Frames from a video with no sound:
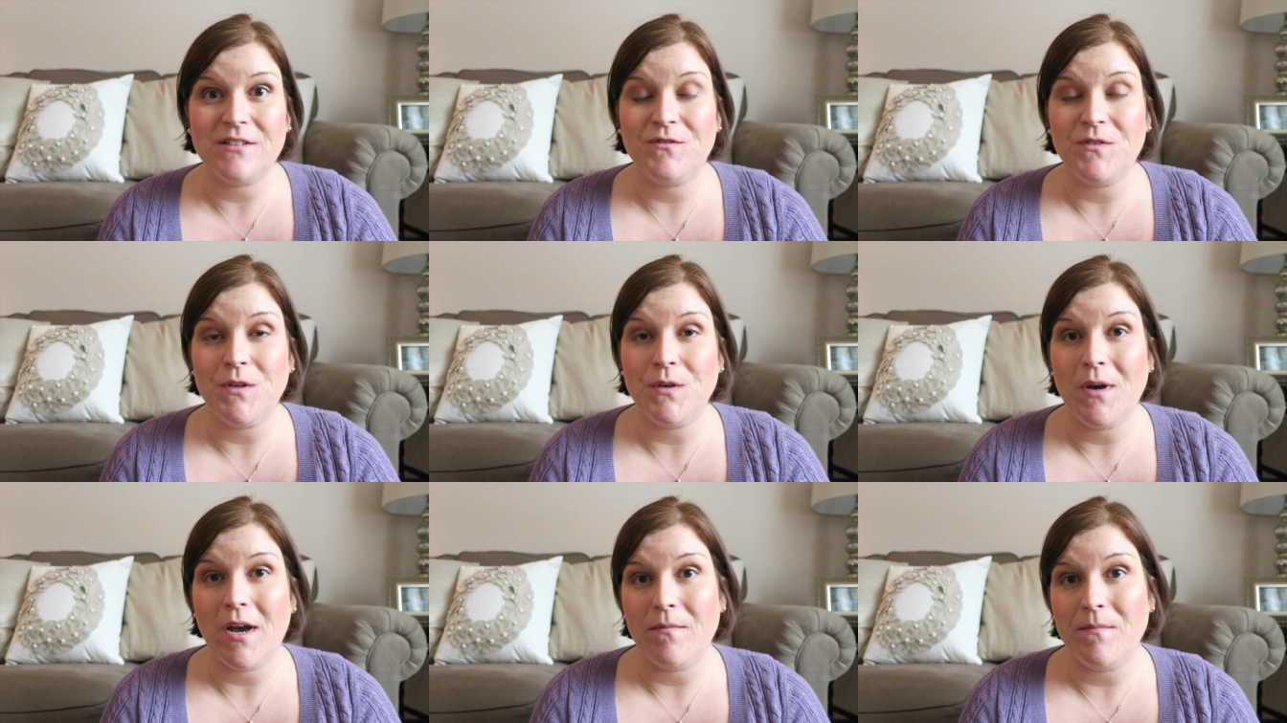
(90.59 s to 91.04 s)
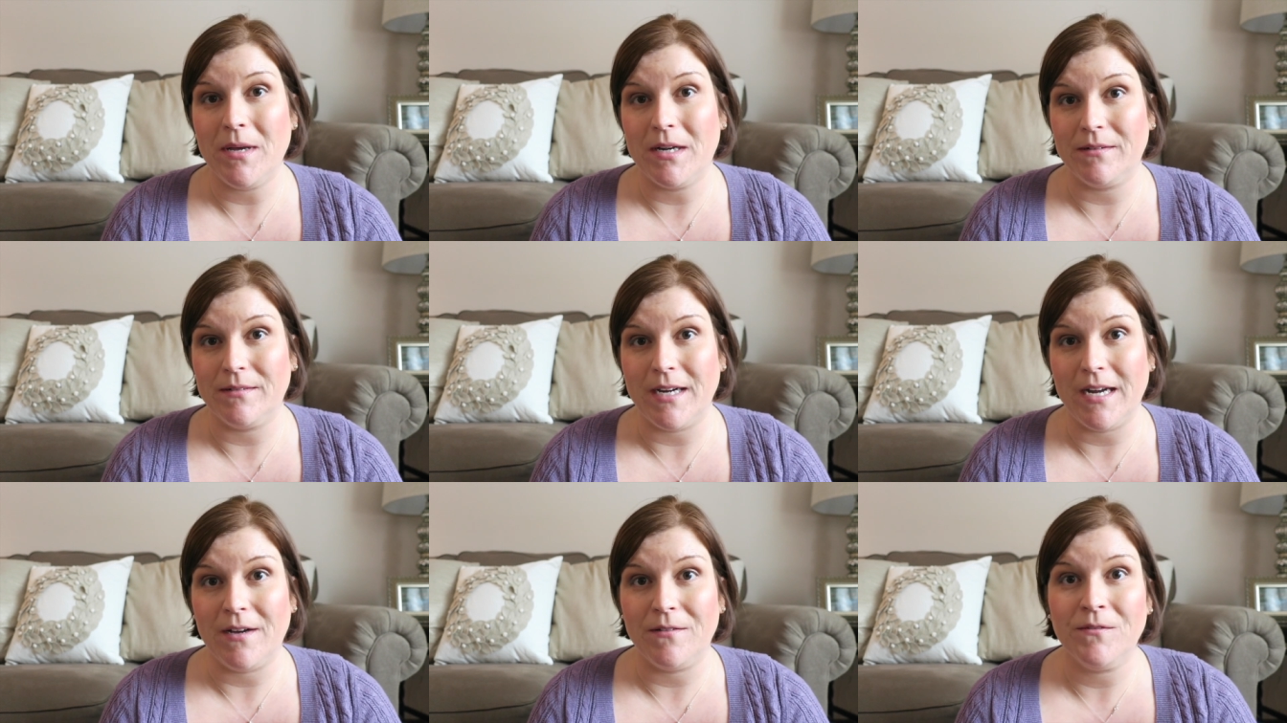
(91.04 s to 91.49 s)
if you have been
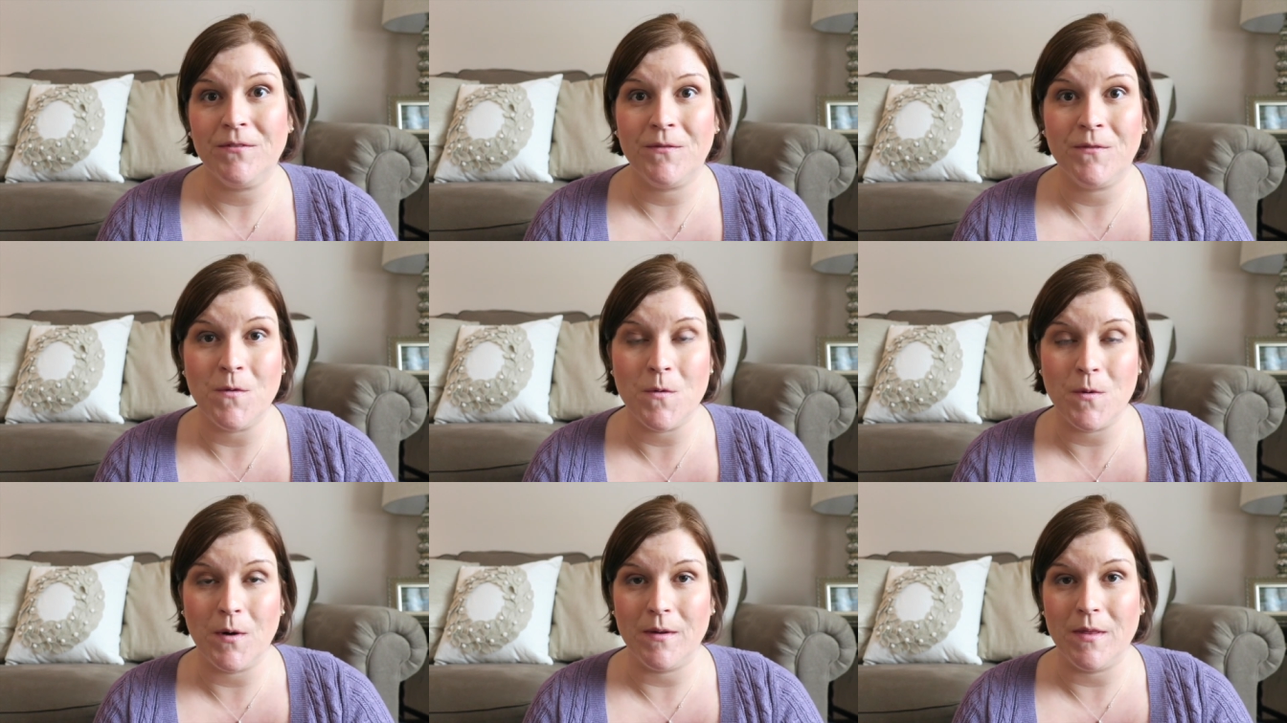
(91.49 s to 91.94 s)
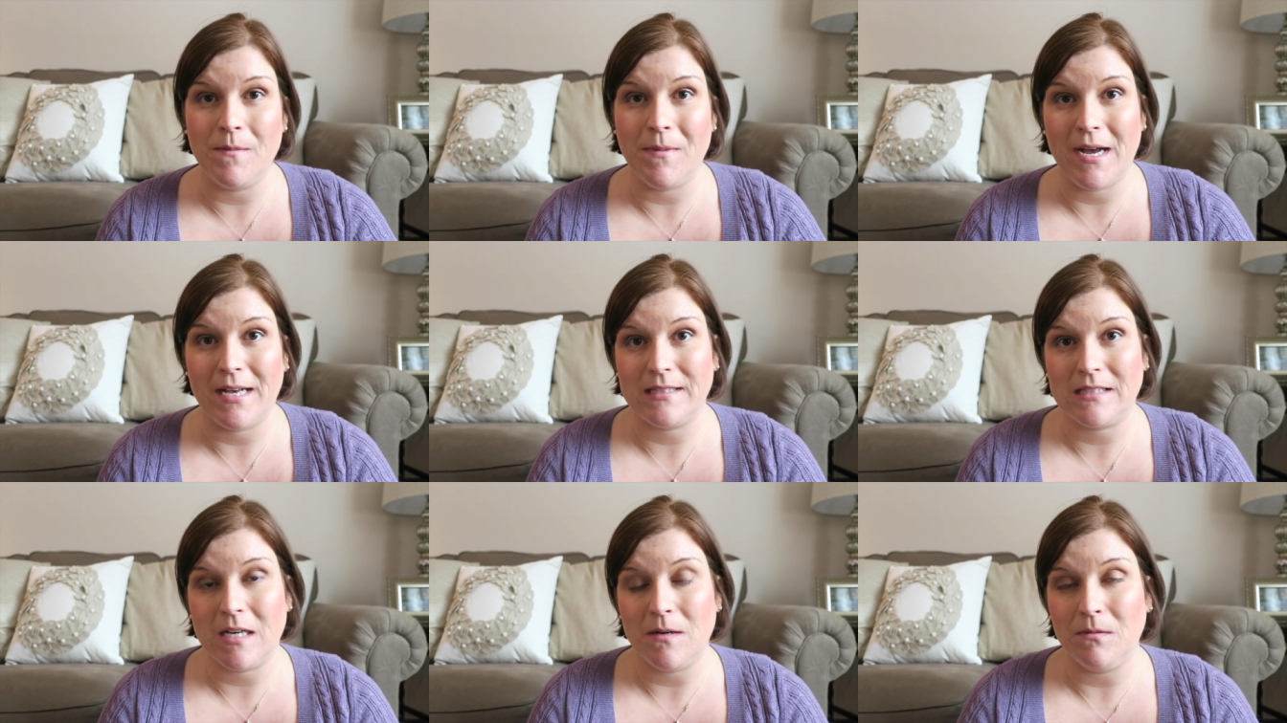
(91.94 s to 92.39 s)
around for the
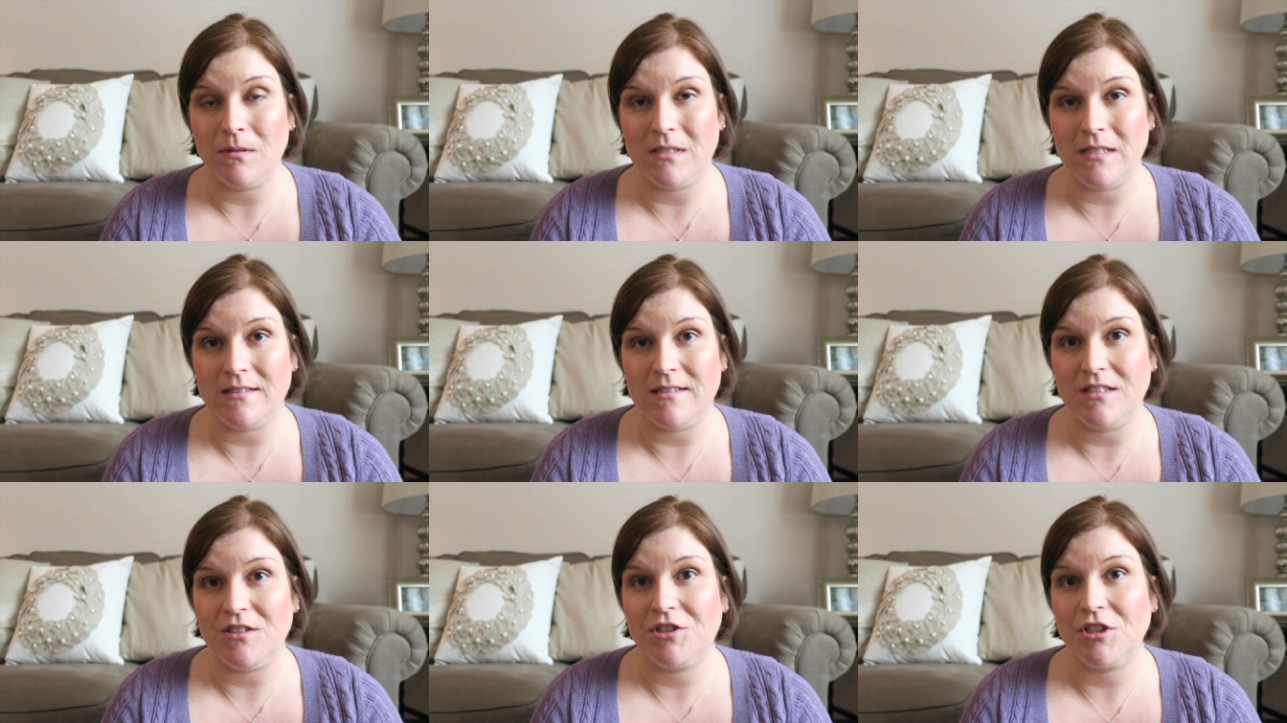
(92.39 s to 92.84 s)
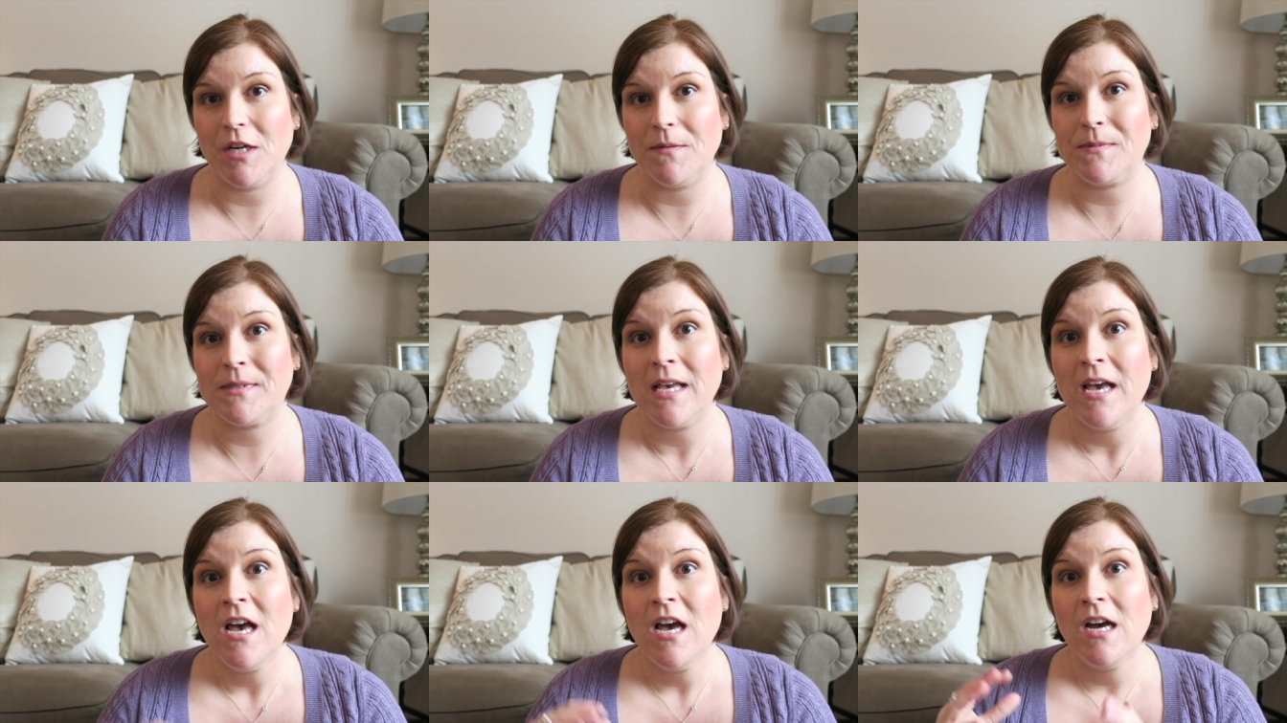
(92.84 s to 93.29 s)
past couple Disney trips,